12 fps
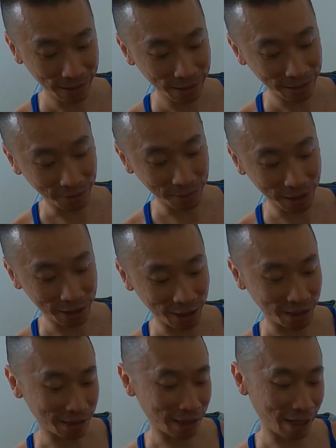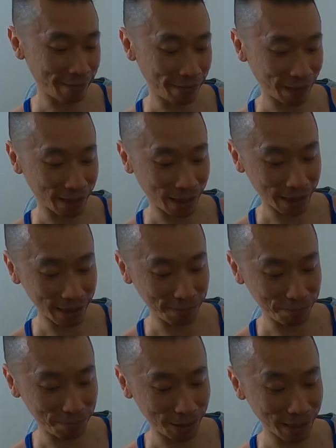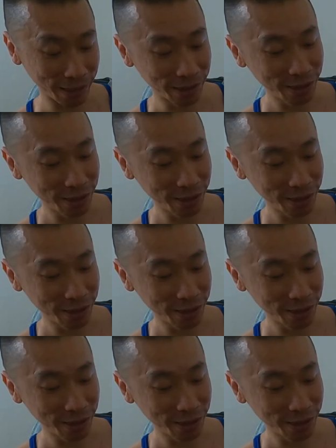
somebody took a knife and cut it, but